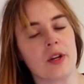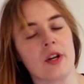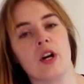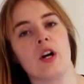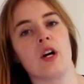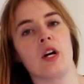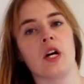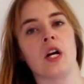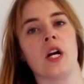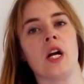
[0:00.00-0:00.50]
they
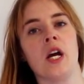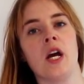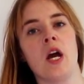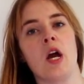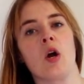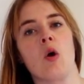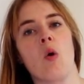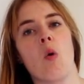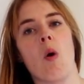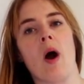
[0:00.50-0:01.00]
are
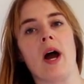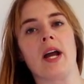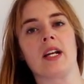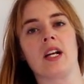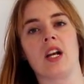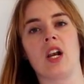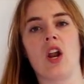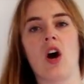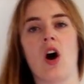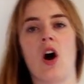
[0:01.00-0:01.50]
quite
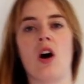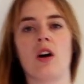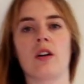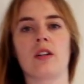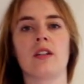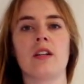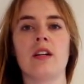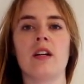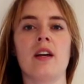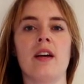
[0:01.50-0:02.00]

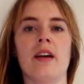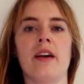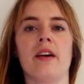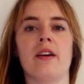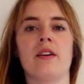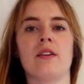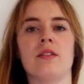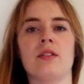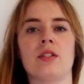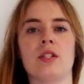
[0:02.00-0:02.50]
long.
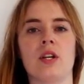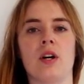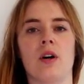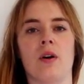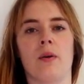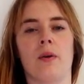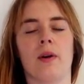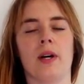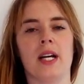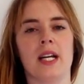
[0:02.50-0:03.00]

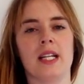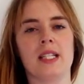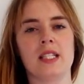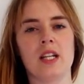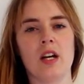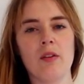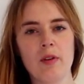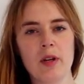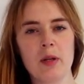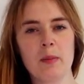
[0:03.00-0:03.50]
So it's
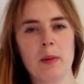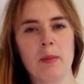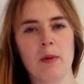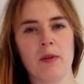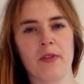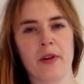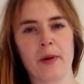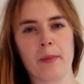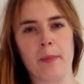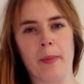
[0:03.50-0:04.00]
not really my
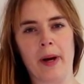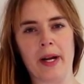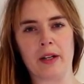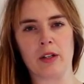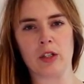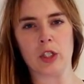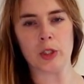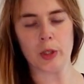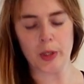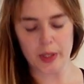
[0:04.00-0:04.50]
preferred
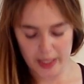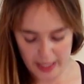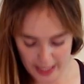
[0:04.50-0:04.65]
biker short